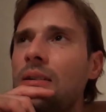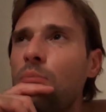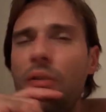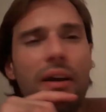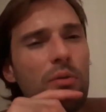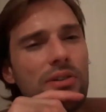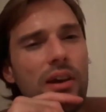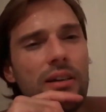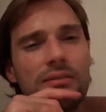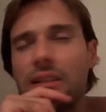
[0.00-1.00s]
But that was
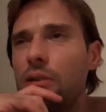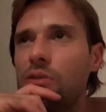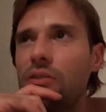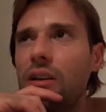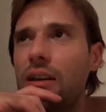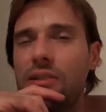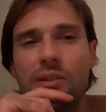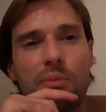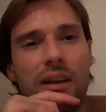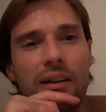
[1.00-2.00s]
good. It was very nice
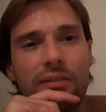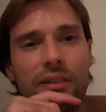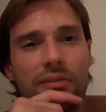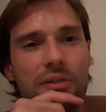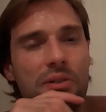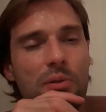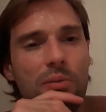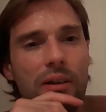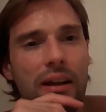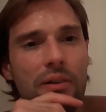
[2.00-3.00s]
to be out there for two,
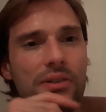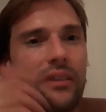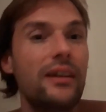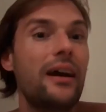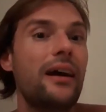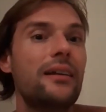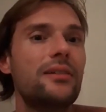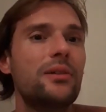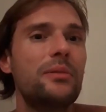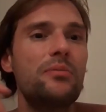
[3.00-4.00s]
three hours. I think I got a
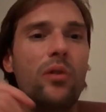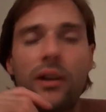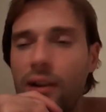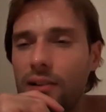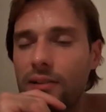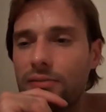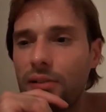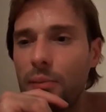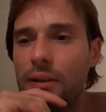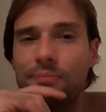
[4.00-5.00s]
little bit more color
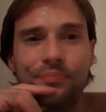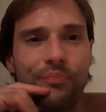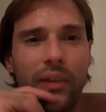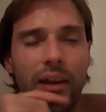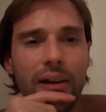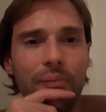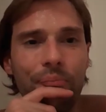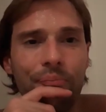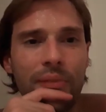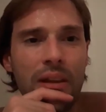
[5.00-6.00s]
from it, you know.
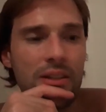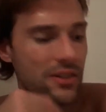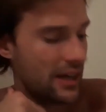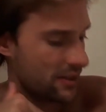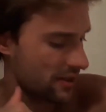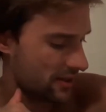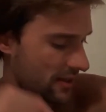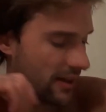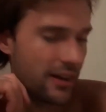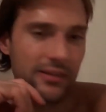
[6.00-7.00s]
It's not just
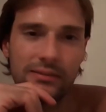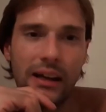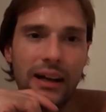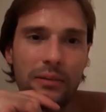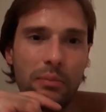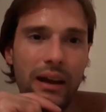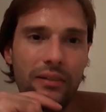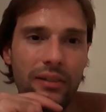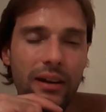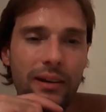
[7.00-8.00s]
the uh, hot
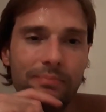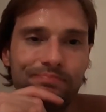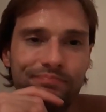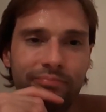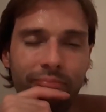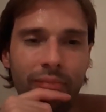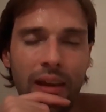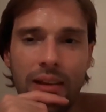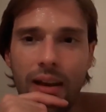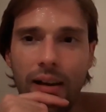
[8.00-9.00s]
bath here.
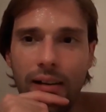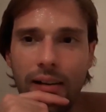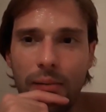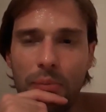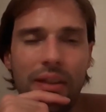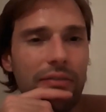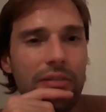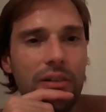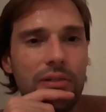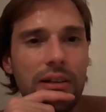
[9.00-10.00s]
Um, but that
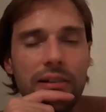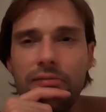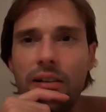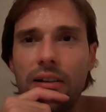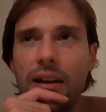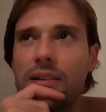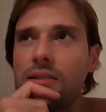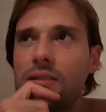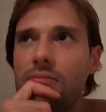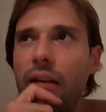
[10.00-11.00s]
felt very
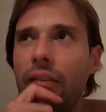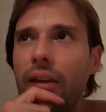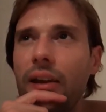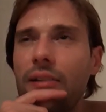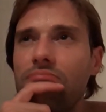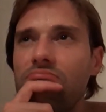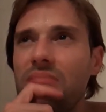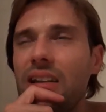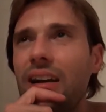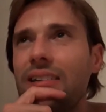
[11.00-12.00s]
nice. And then,
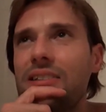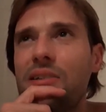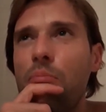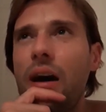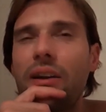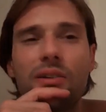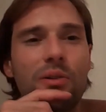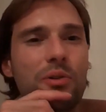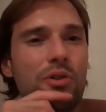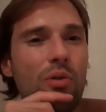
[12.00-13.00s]
you know, I did some minor
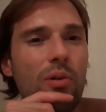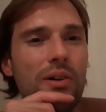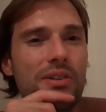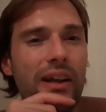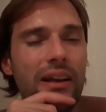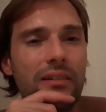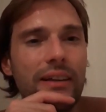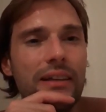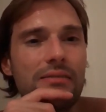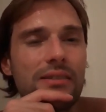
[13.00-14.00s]
little chores. I
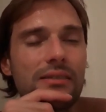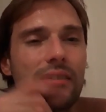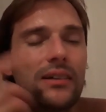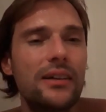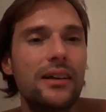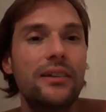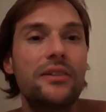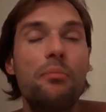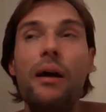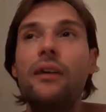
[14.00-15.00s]
cleaned, cleaned
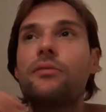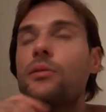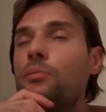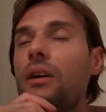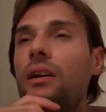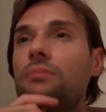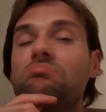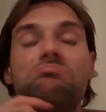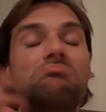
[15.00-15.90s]
the bathroom here.